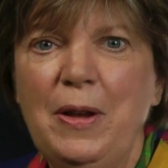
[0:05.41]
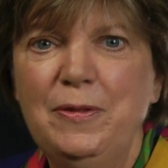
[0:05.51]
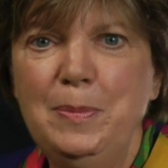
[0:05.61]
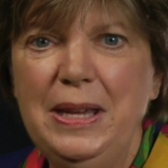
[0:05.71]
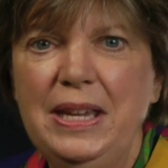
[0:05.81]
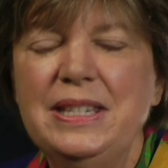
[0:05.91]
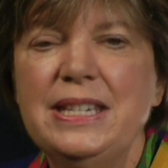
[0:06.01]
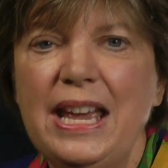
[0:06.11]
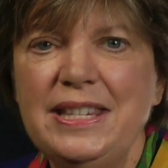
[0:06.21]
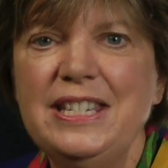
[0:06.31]
of me
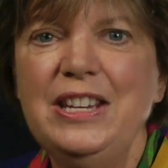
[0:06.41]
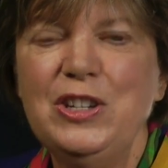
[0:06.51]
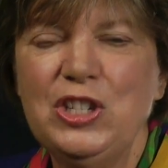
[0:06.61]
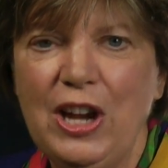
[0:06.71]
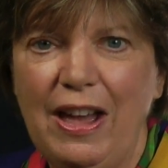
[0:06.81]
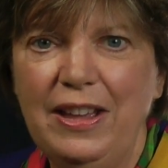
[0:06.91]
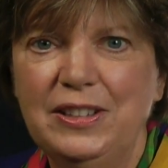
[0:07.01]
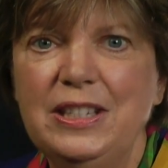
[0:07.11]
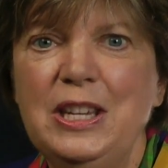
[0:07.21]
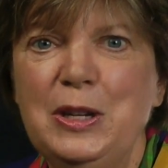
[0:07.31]
testing a
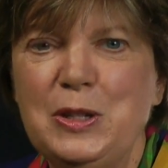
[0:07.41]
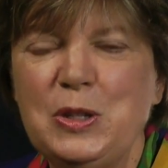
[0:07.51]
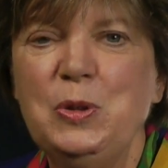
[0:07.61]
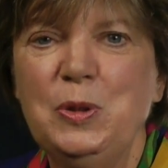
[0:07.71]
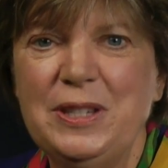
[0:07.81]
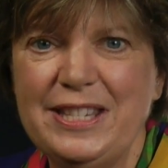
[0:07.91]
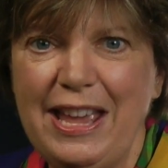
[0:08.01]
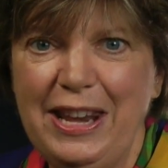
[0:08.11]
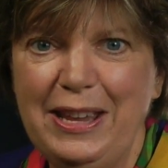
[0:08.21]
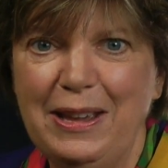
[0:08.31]
child in a school
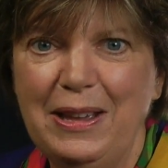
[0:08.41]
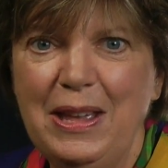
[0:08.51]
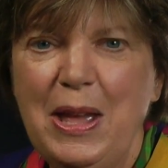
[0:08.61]
setting,